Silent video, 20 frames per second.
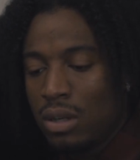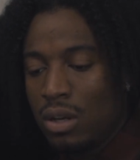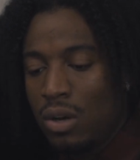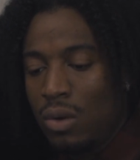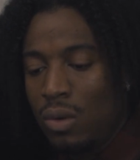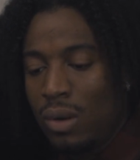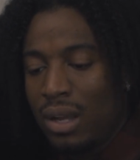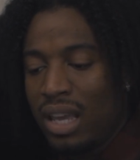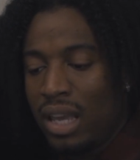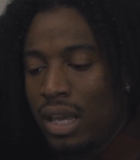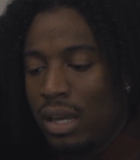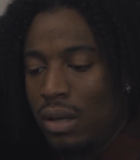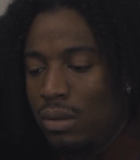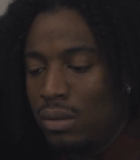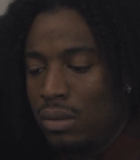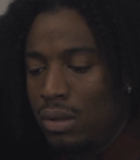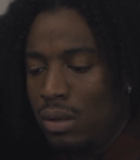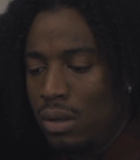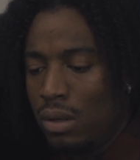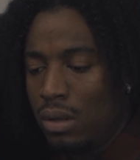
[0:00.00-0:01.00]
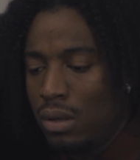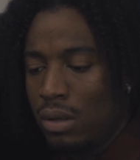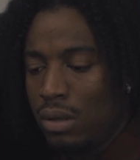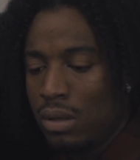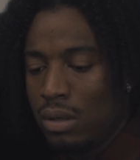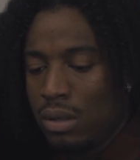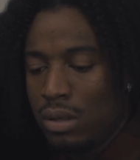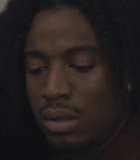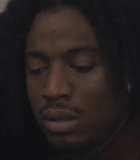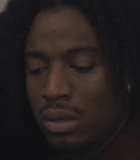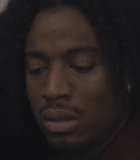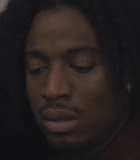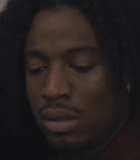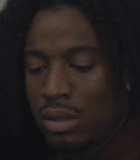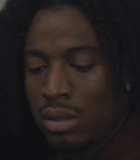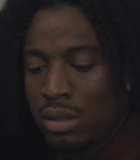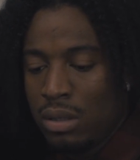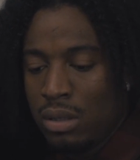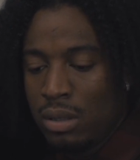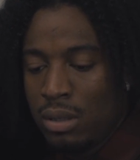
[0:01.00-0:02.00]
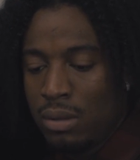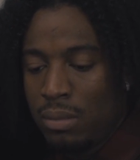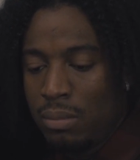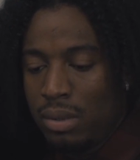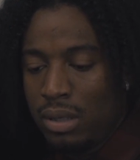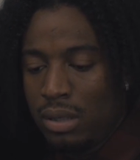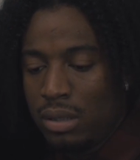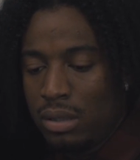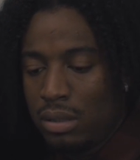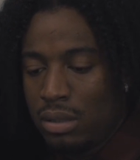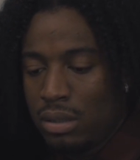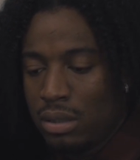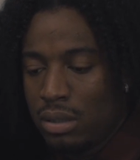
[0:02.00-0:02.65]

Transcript: Oh, hell no. Bitch.